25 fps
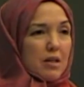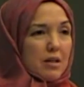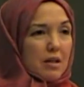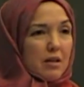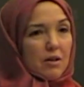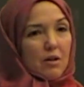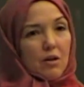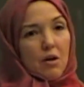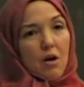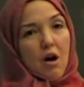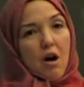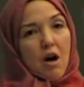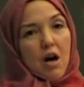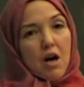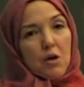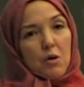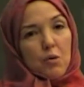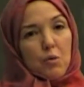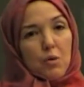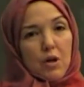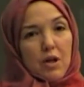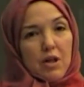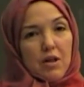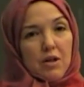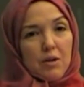a little
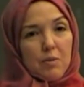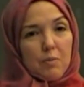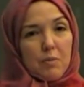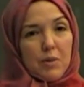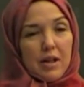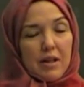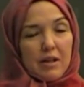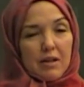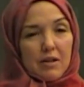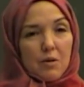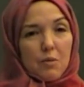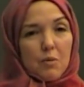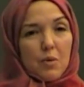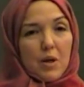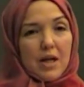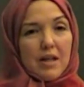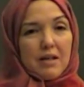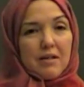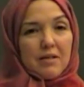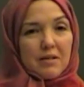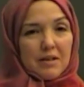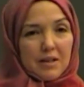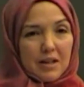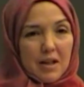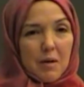awkward being the
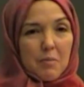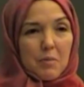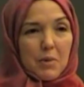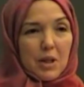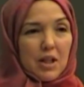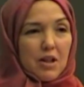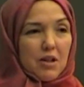one coming